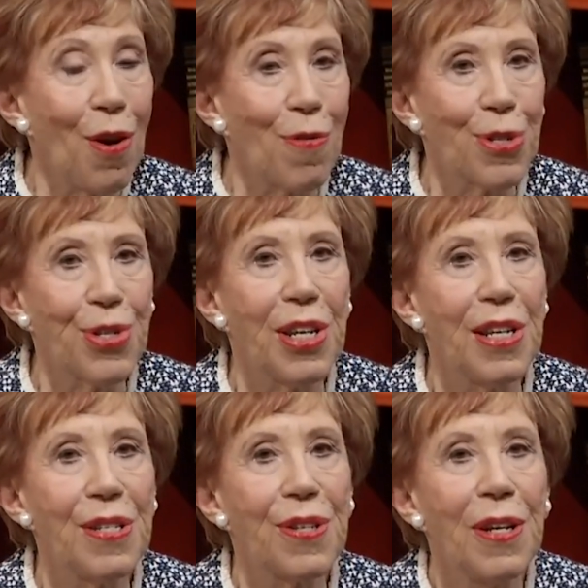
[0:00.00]

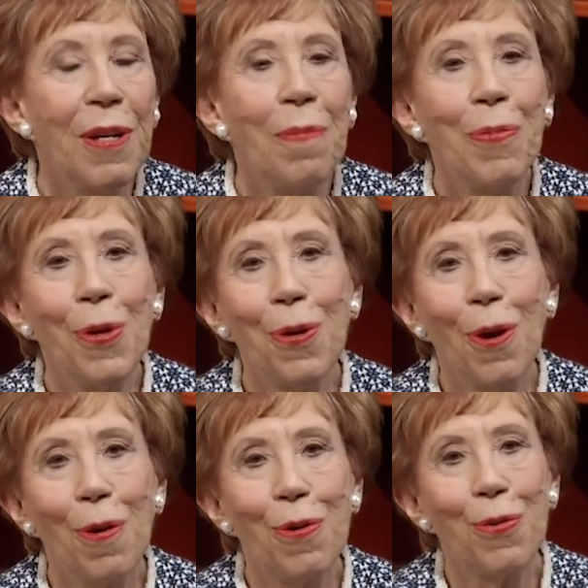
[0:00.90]
overseas, you
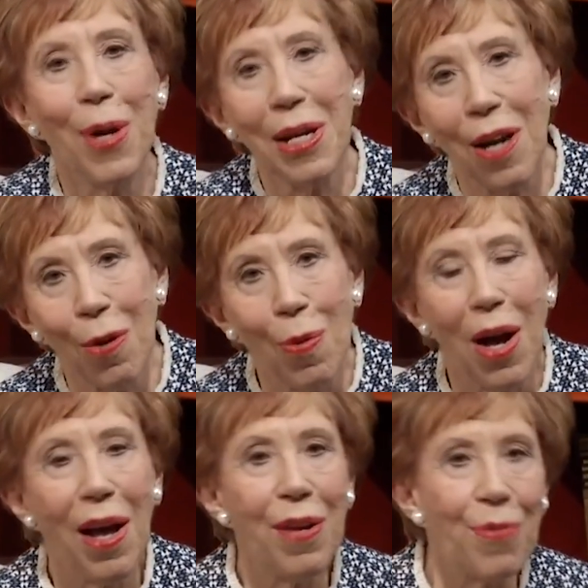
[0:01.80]
know, drink our
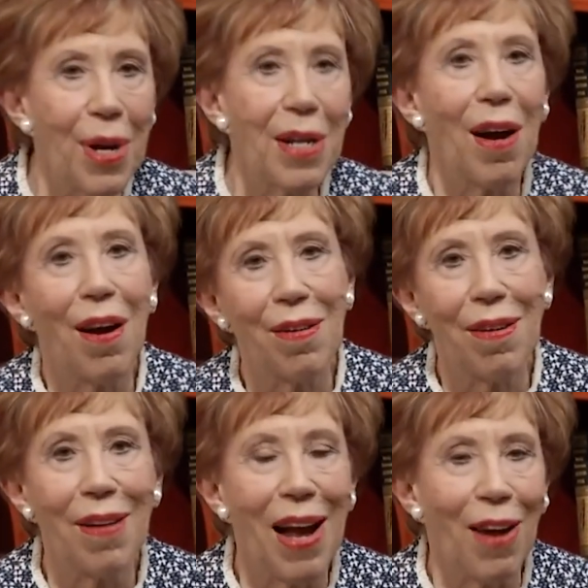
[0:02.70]
wine, drink our
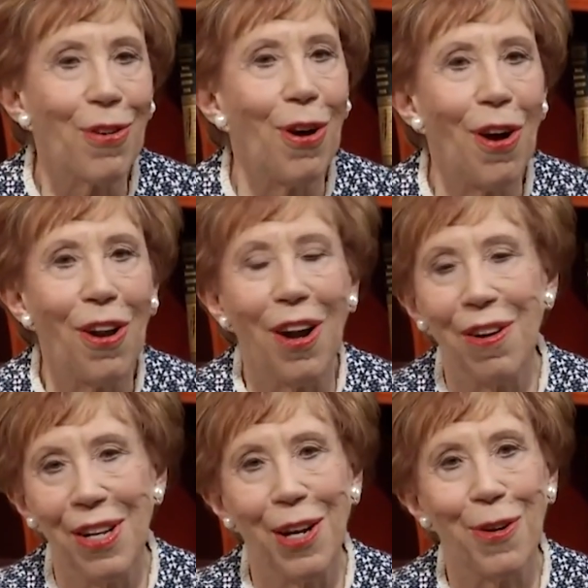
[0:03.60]
alcohol, our
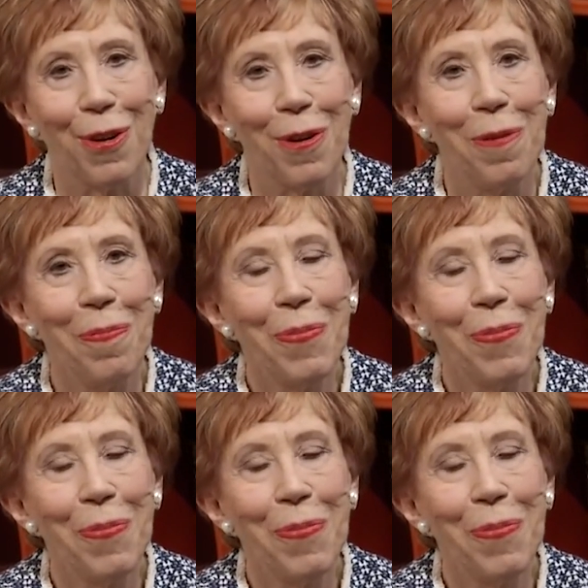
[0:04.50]
liquor,